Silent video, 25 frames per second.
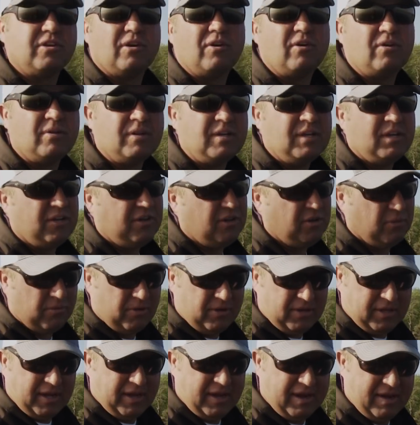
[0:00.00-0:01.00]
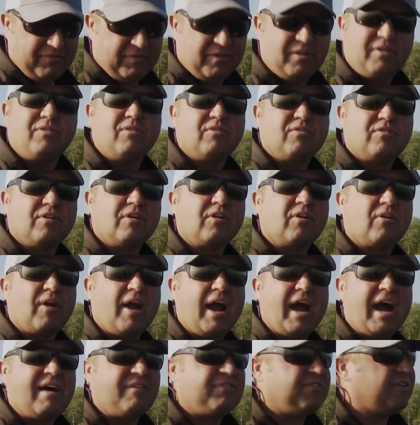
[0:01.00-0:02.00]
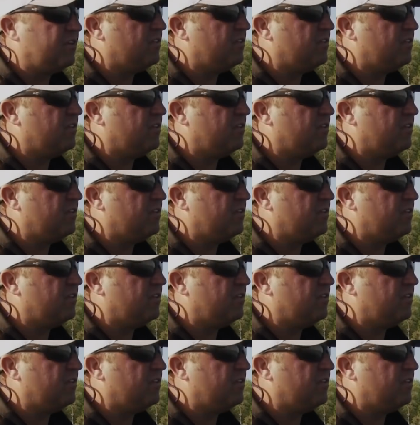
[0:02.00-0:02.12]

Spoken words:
so you're really going to have to use your graph